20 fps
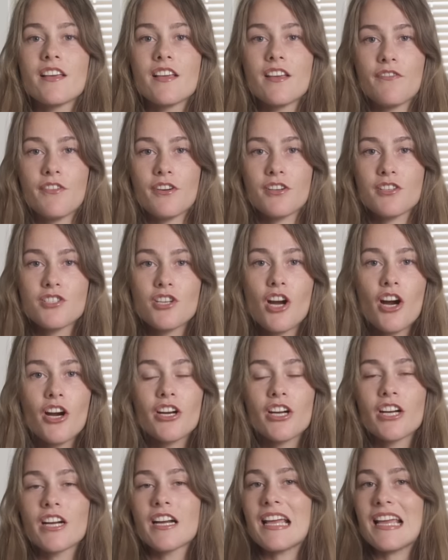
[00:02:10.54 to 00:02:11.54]
if your
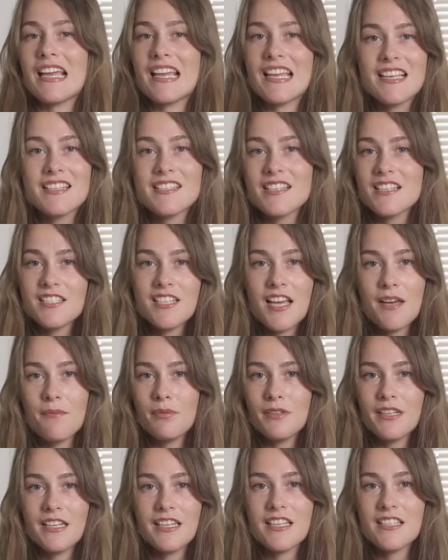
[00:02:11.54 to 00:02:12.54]
starter isn't
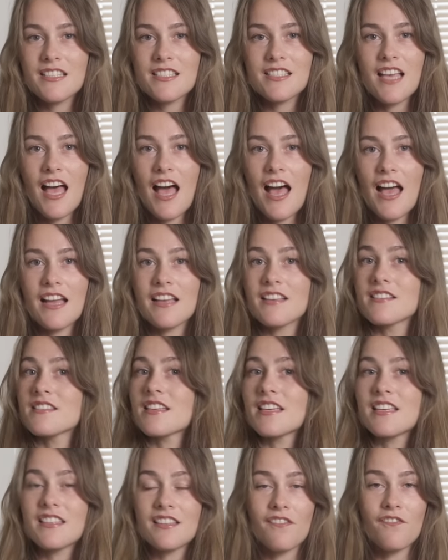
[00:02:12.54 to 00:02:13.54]
doubling in size
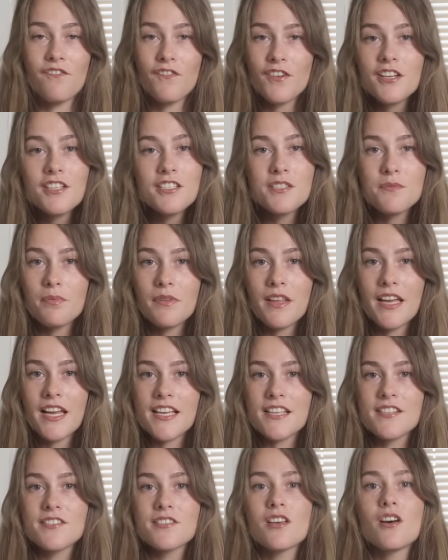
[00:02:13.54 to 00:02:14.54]
in the first
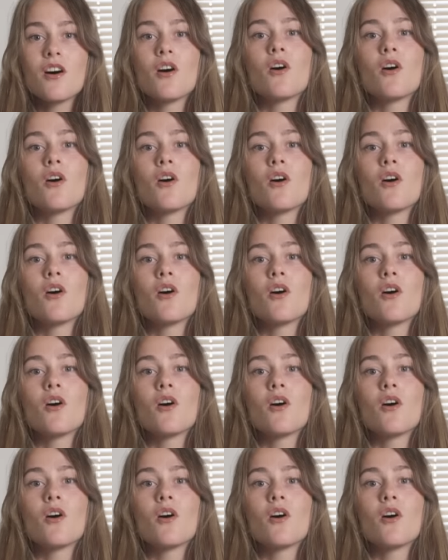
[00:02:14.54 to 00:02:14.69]
place,